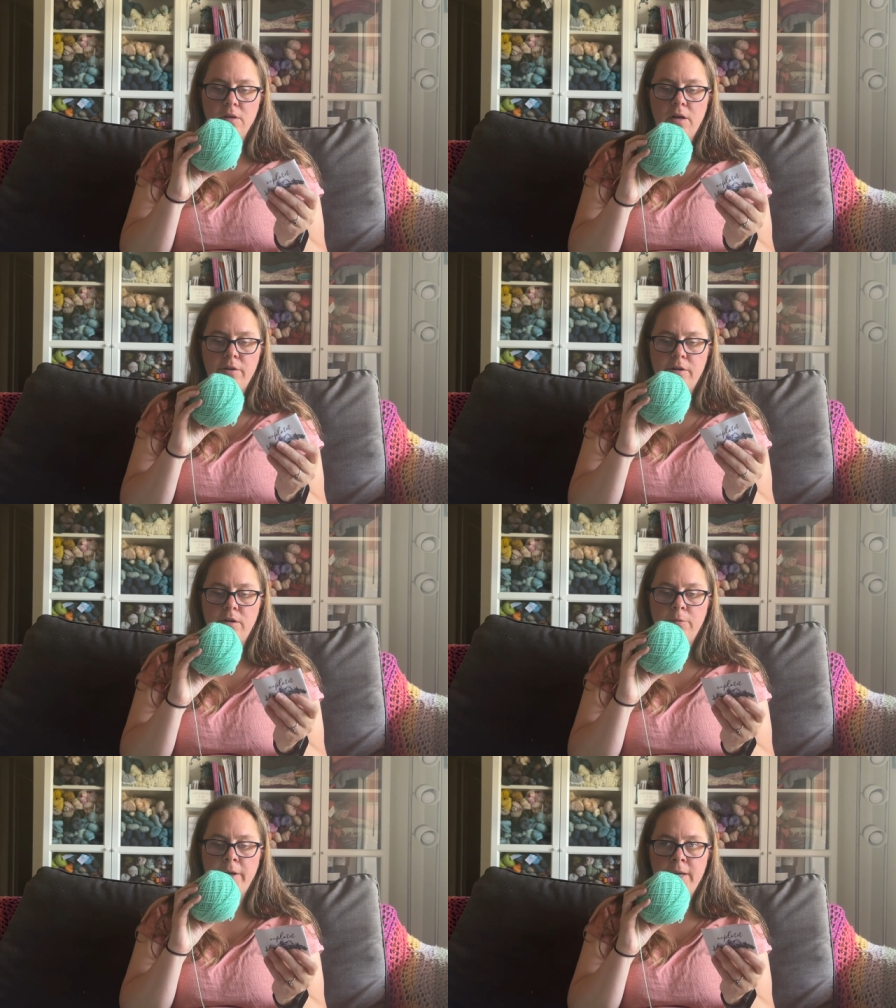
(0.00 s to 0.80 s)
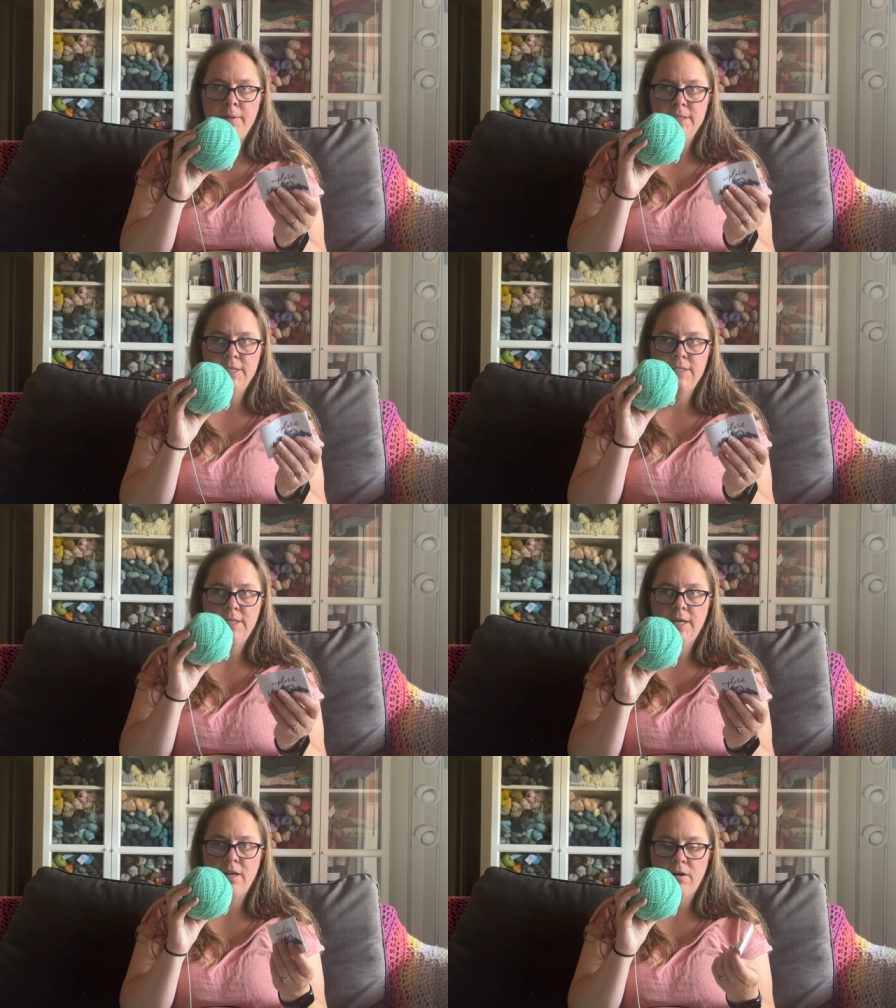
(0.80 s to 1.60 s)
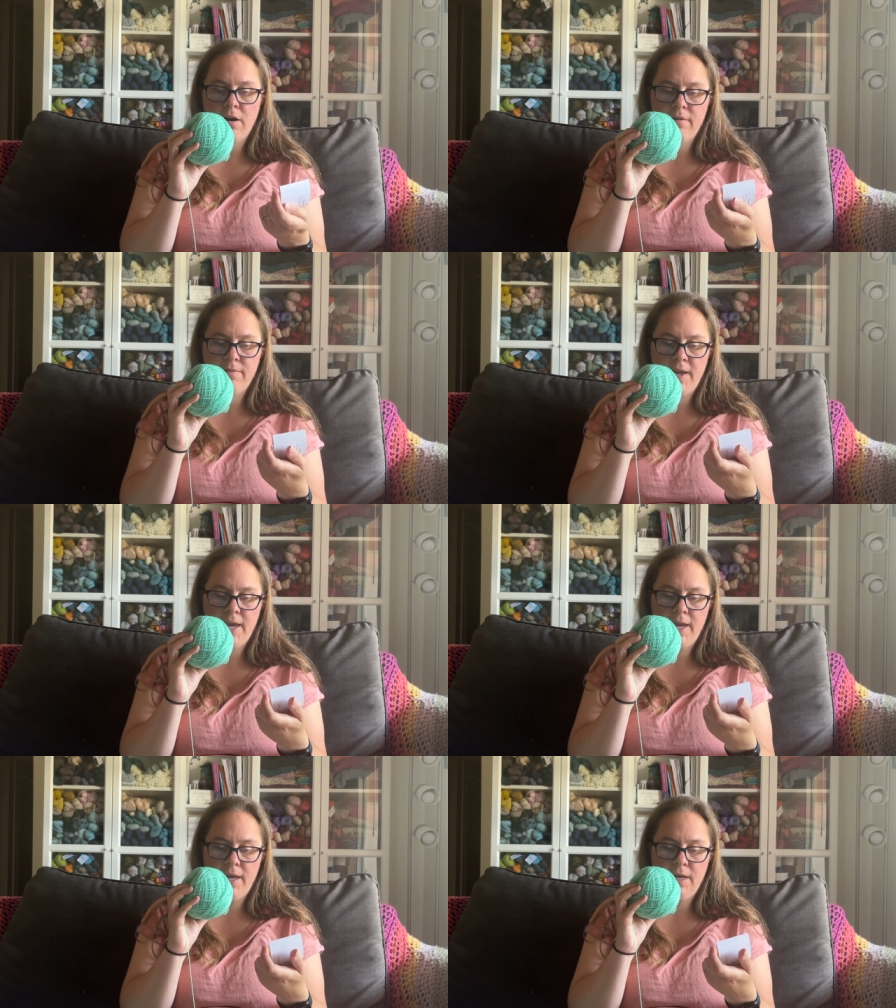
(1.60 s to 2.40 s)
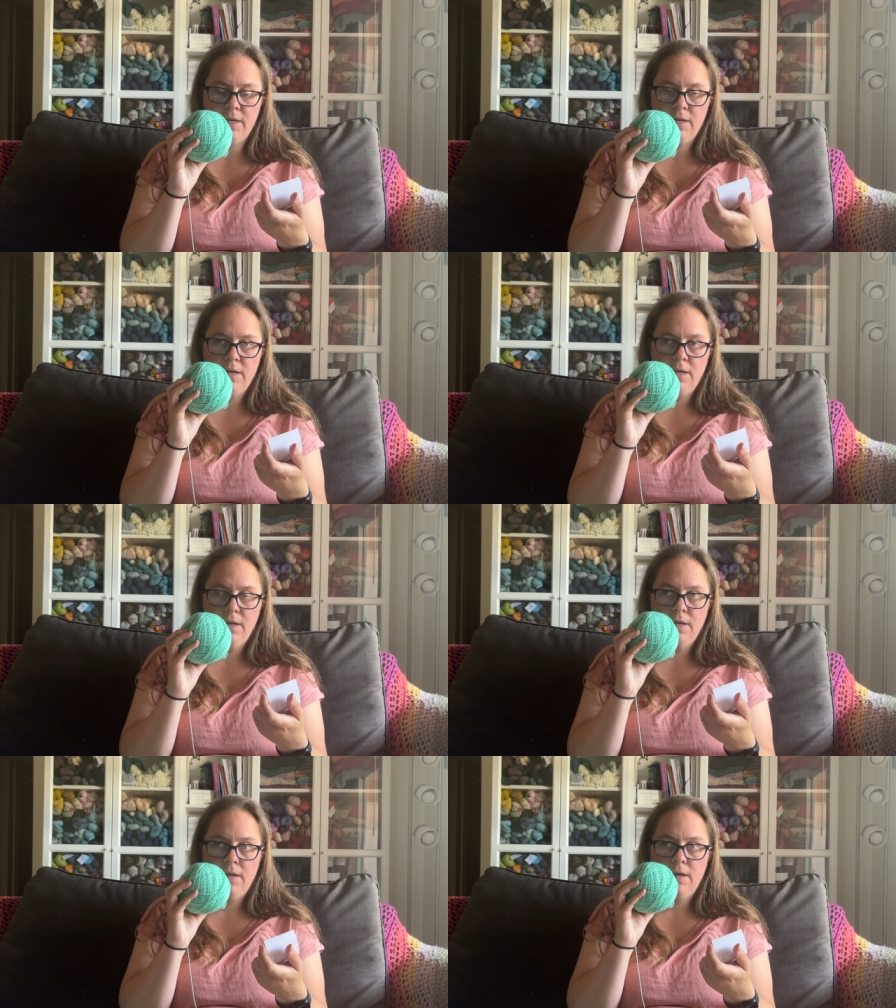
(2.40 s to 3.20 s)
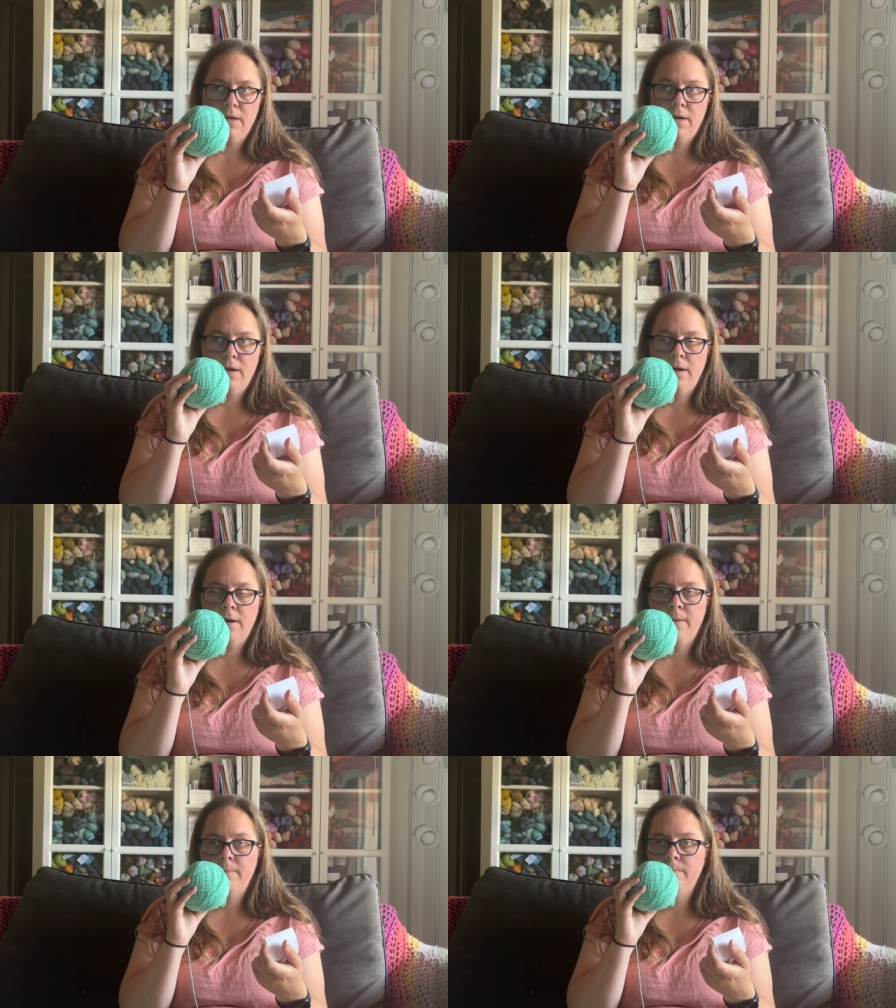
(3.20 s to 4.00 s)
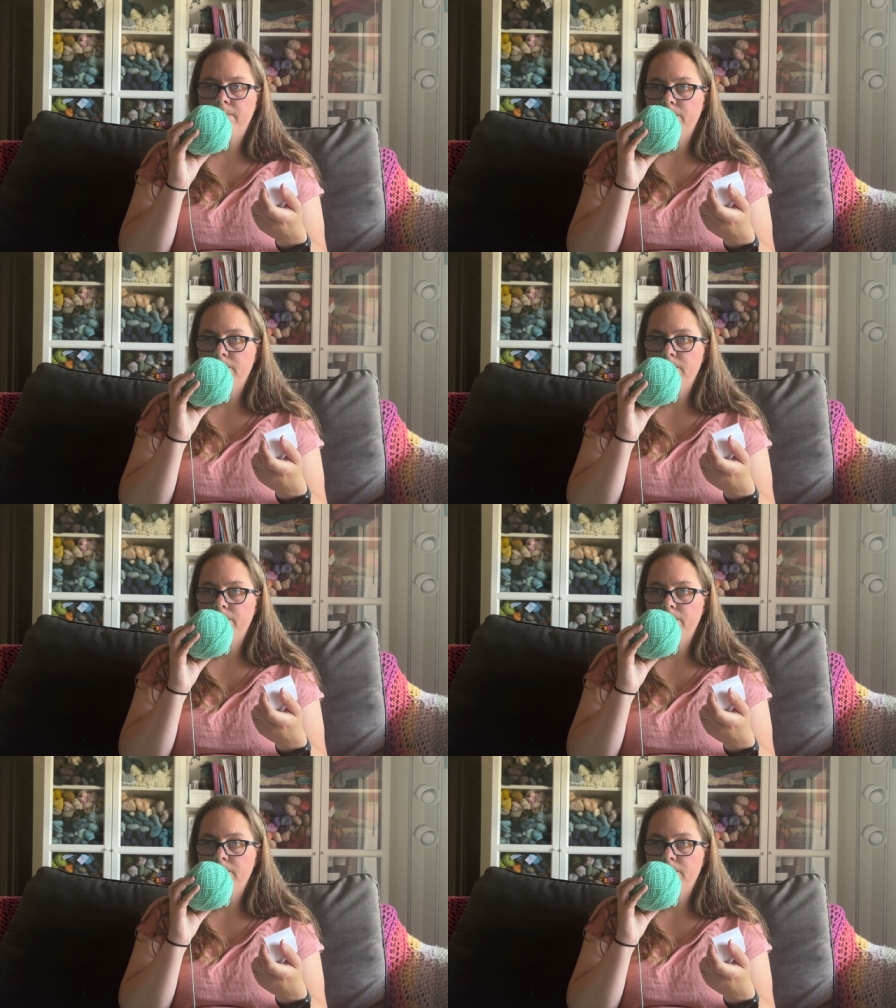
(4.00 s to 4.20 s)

colorway because I did get it off a, um,